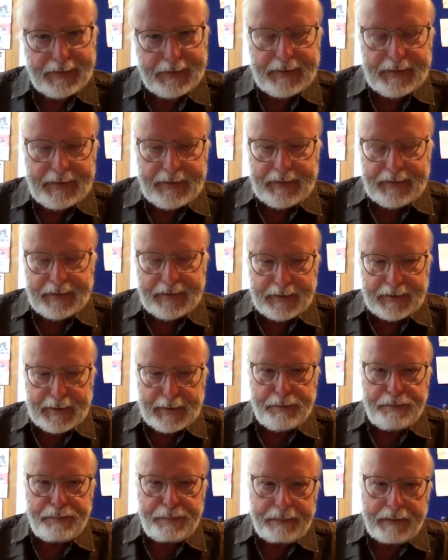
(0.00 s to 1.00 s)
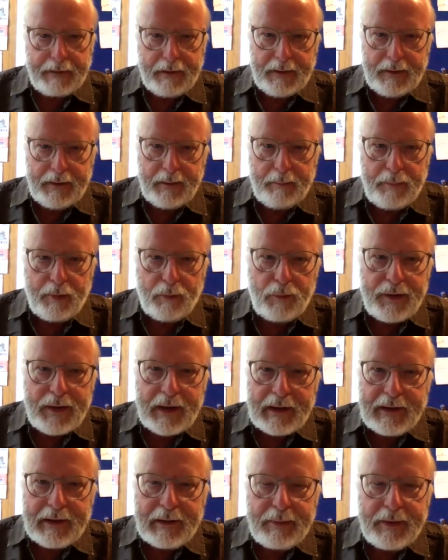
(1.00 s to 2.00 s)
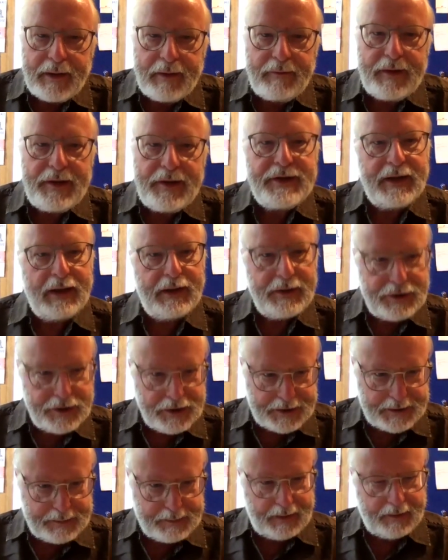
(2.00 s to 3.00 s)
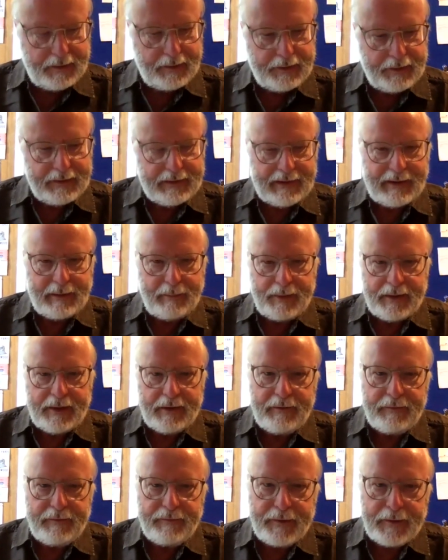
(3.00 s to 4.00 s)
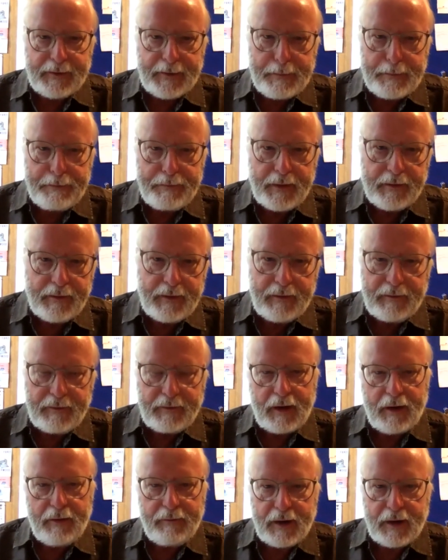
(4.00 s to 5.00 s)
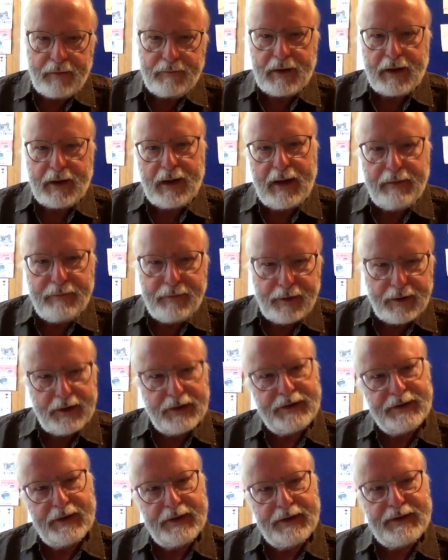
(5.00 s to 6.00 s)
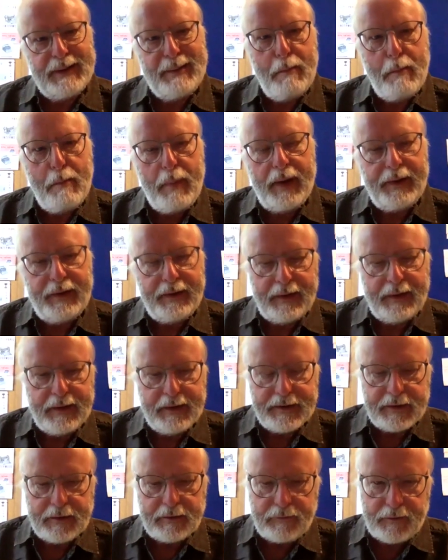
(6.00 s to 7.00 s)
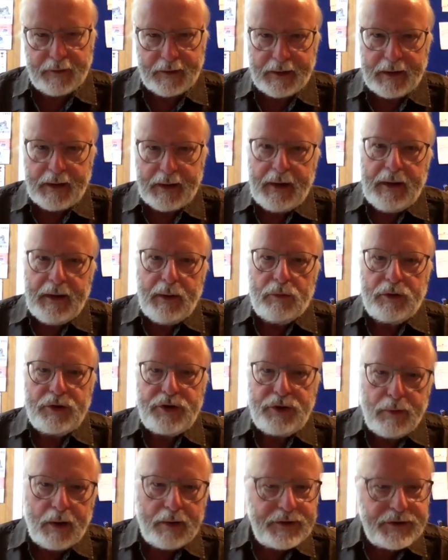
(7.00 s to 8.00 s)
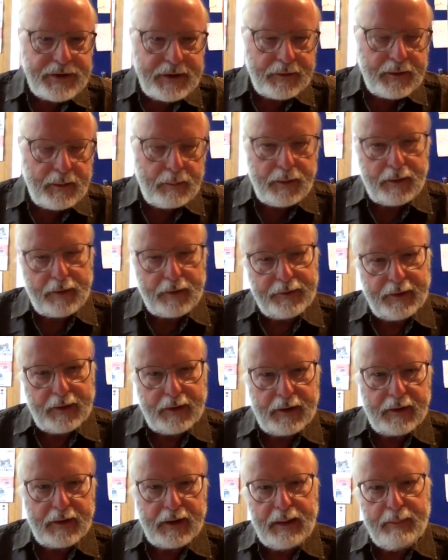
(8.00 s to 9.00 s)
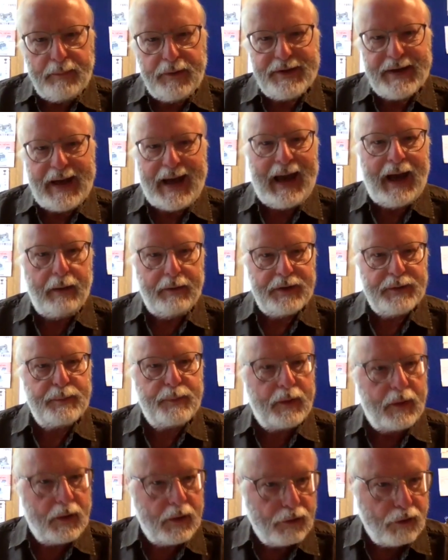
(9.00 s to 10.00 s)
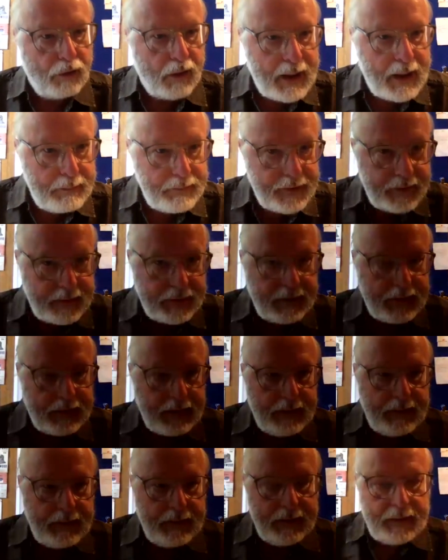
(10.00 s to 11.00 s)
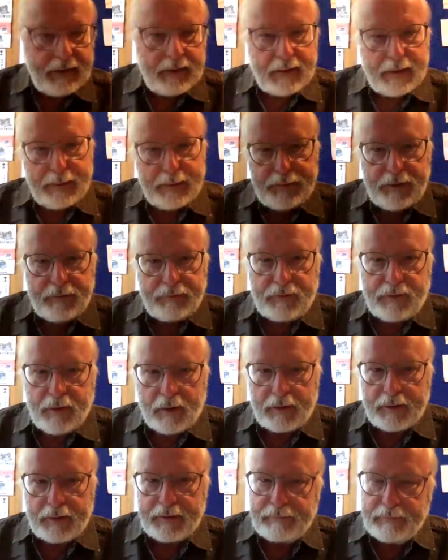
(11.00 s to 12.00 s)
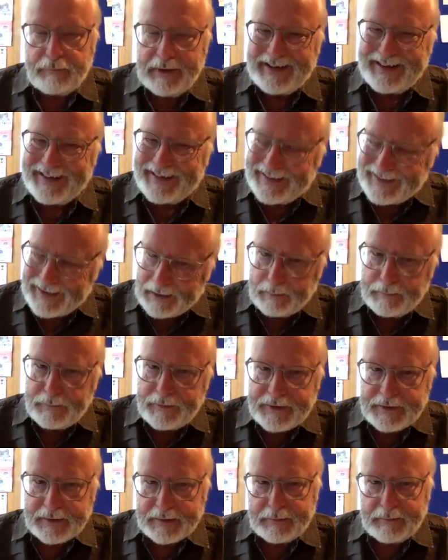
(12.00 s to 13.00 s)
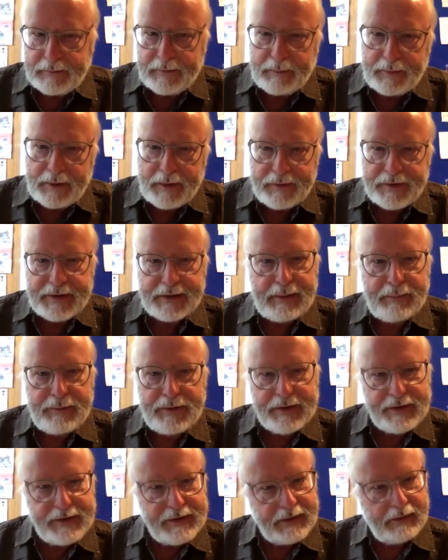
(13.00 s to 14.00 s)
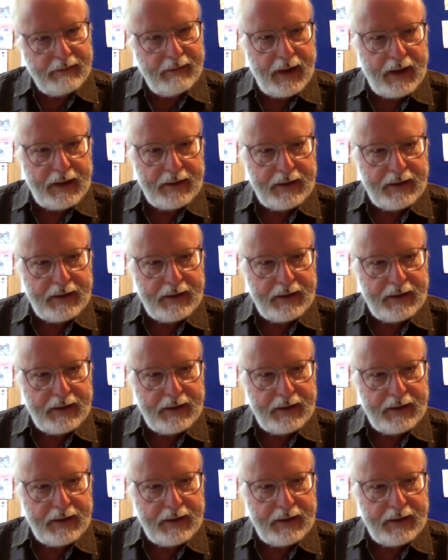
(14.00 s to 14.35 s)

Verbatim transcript: Mm. Um, but with a little bit of intelligence behind, a little bit of, um, of, of, of, cleverness that's embedded in the software. What you won't see on the block diagram is how it's programmed. Mm. Um, you've got to really come to the museum to see that.